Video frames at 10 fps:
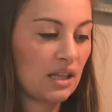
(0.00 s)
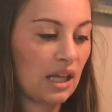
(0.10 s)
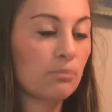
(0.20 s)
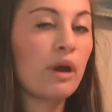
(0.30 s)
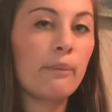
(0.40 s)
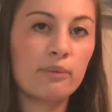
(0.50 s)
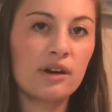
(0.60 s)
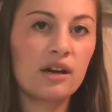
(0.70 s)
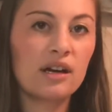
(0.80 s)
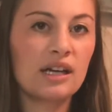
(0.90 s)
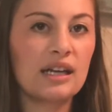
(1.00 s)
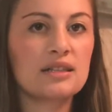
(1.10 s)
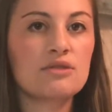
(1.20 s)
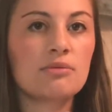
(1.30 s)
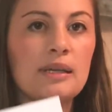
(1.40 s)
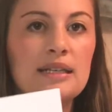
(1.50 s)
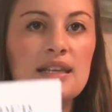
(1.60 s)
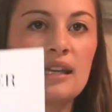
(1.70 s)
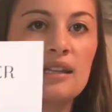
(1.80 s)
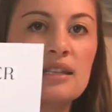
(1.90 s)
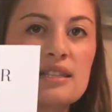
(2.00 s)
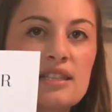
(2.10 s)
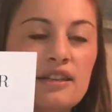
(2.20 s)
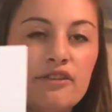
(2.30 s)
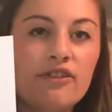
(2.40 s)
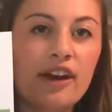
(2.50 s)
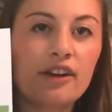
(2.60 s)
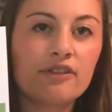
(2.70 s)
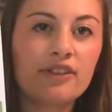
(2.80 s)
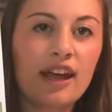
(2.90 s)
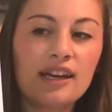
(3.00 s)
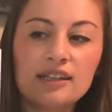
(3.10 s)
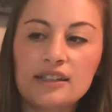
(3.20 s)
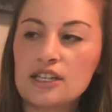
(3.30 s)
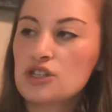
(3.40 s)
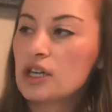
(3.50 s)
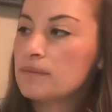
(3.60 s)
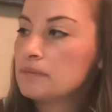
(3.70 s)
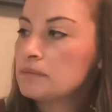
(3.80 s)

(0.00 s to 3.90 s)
like prep work, and it's pretty exciting. It's the Firefly Nature.